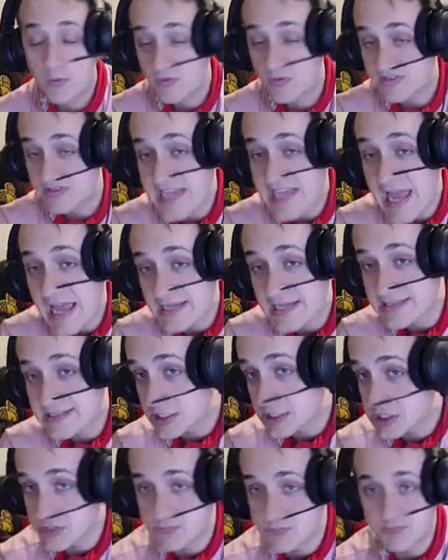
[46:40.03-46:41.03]
But with
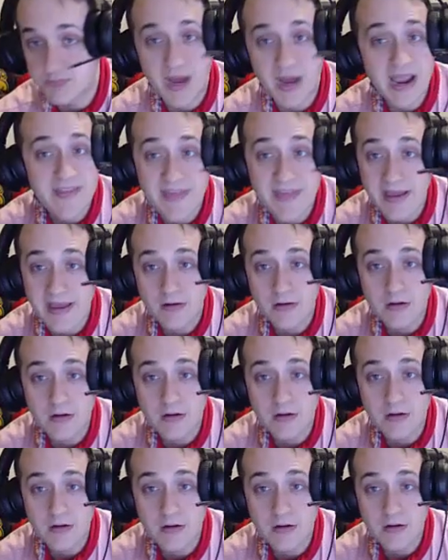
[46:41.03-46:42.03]
tax, I can just buy that
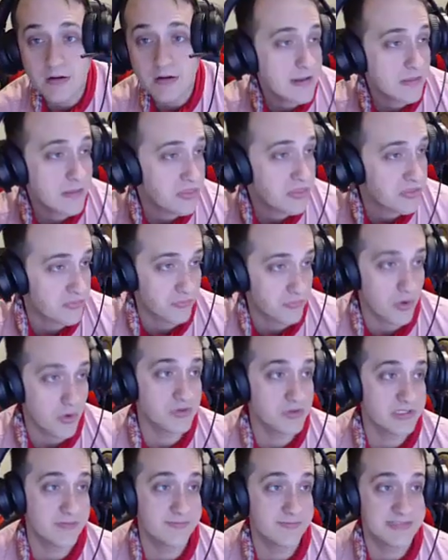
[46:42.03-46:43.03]
card and then
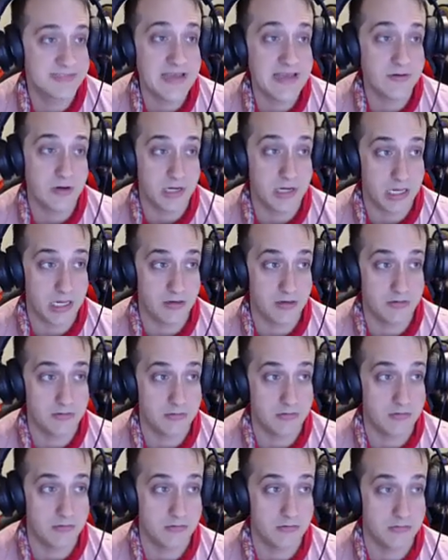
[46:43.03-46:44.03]
throw some debt on it.
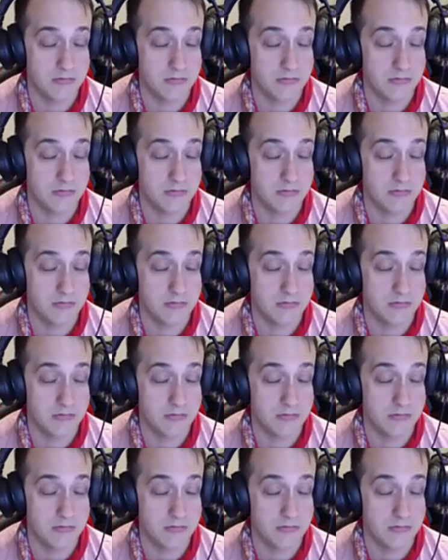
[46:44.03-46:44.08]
